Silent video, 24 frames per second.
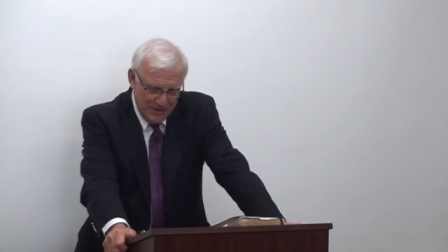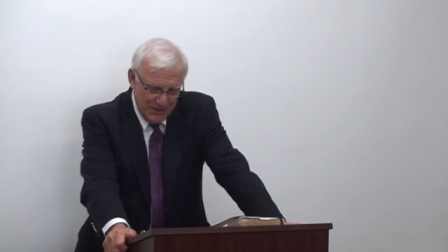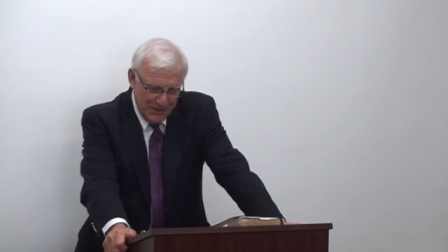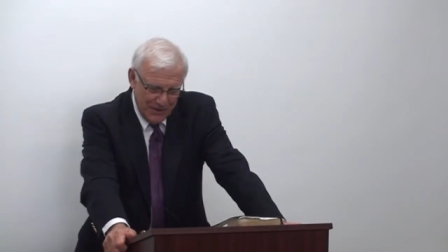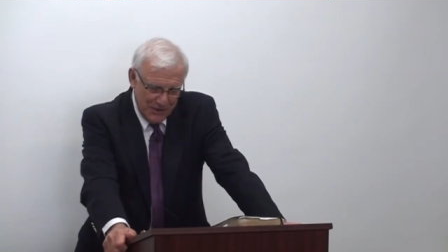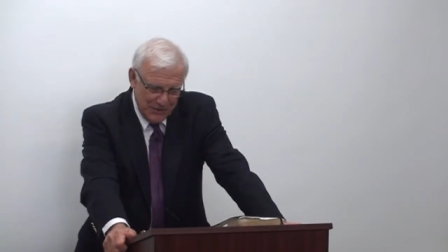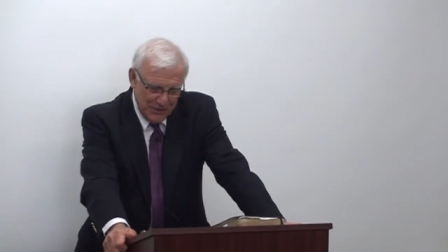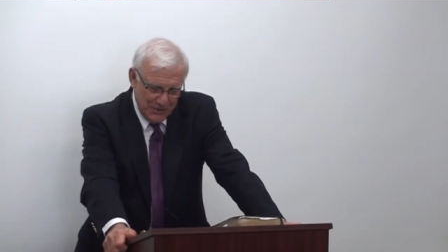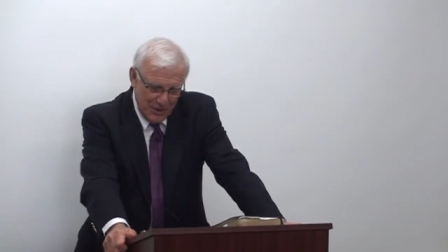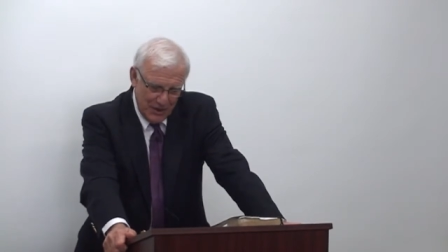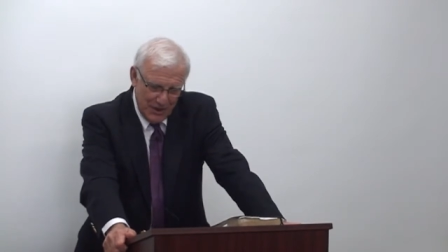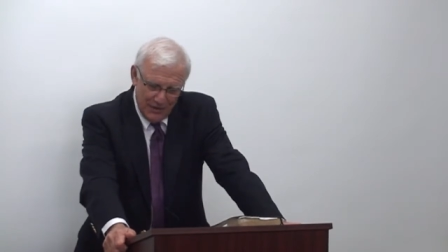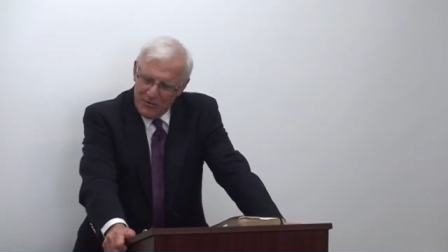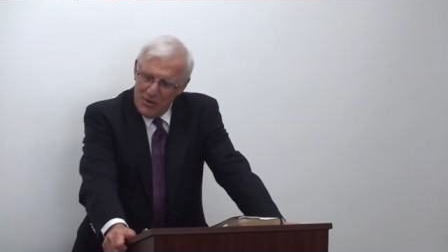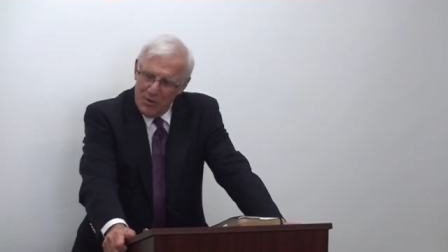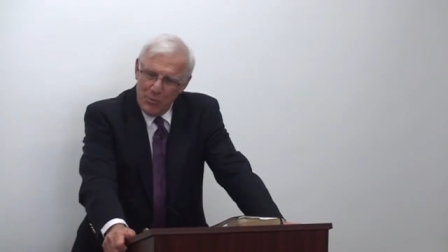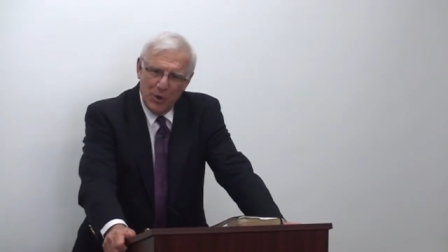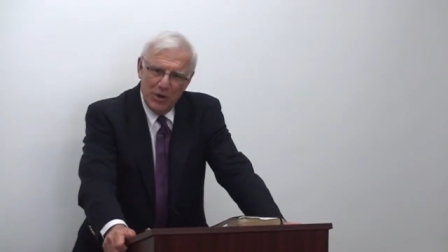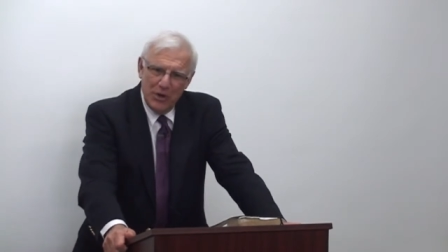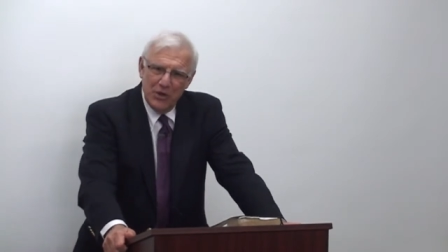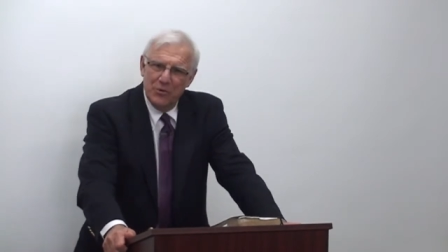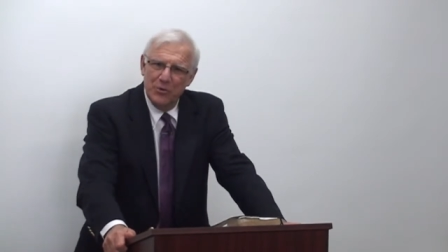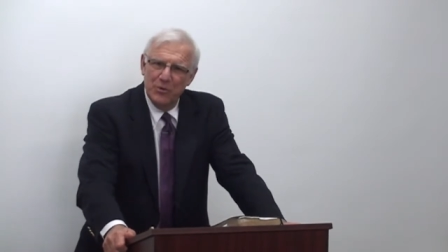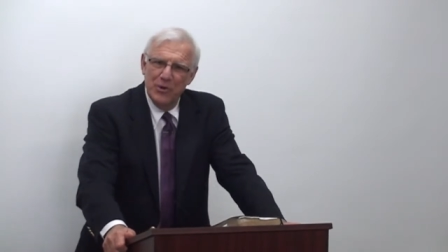and uh,
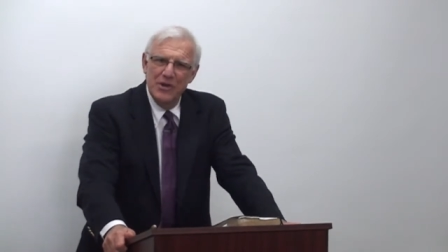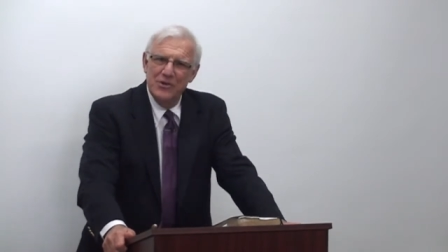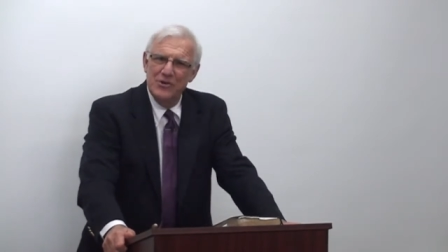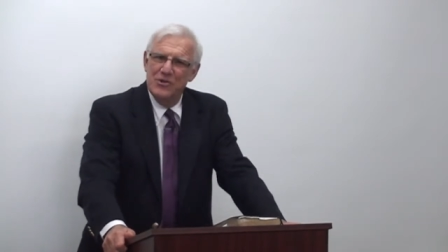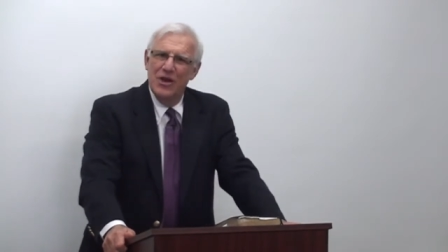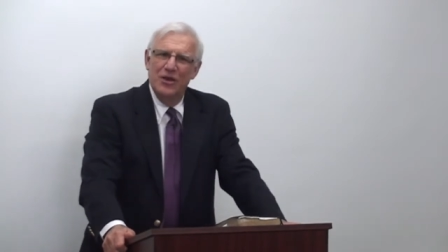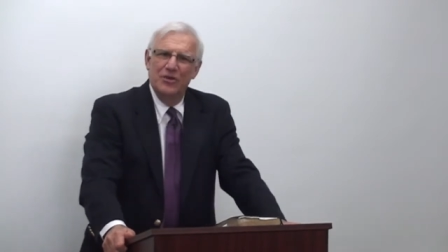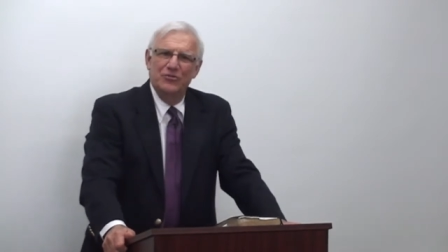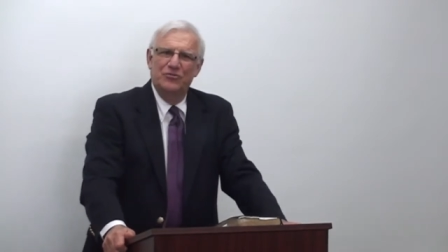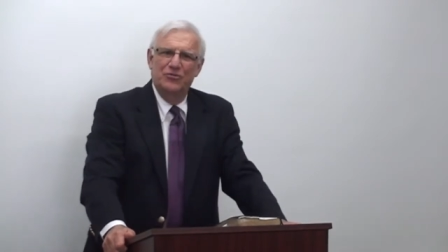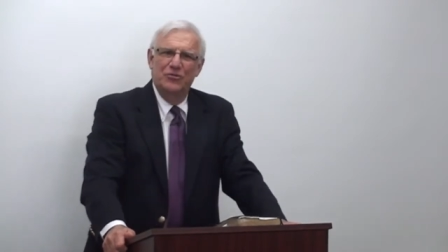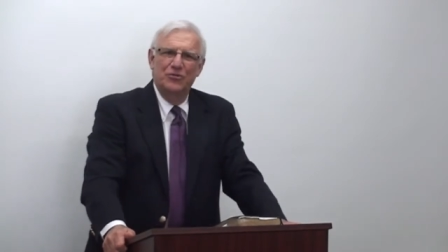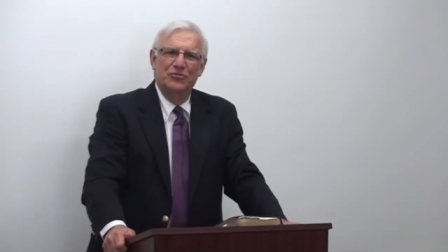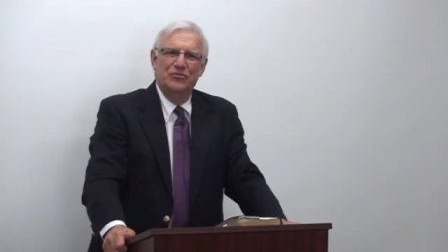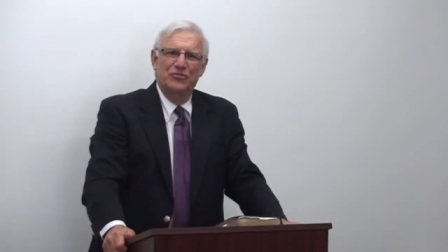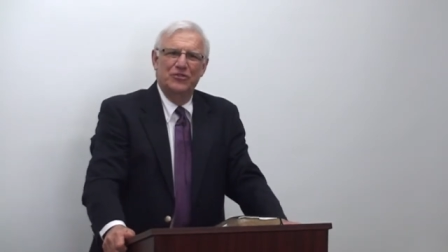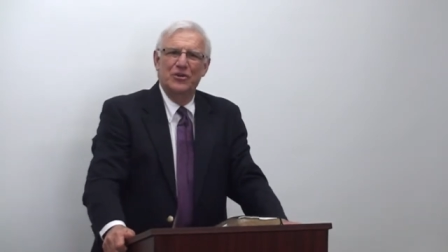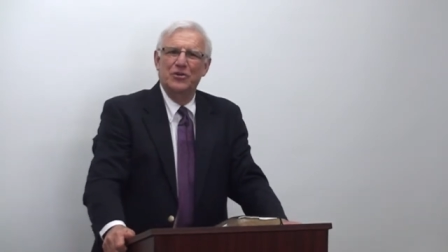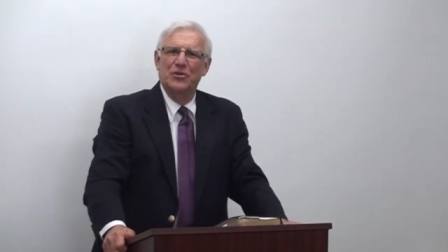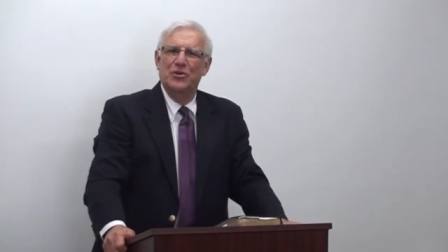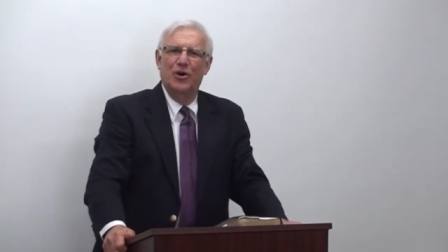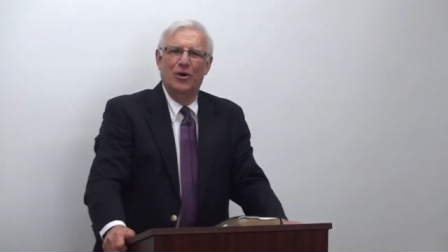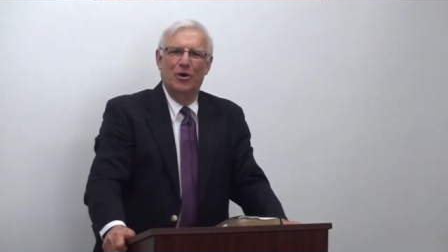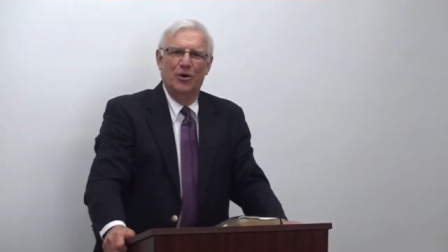everyone agreed, yes, you
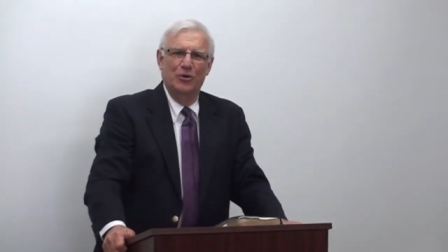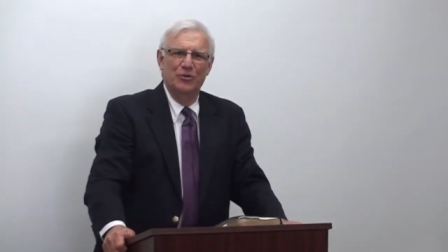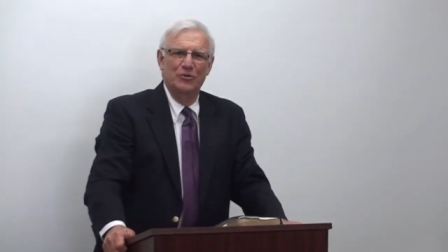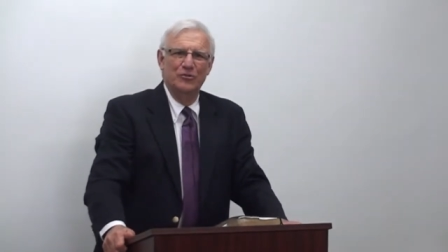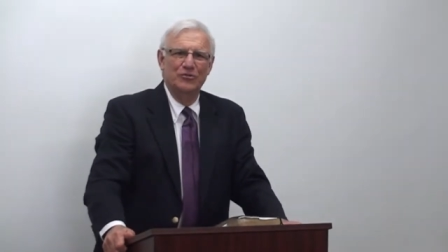should go.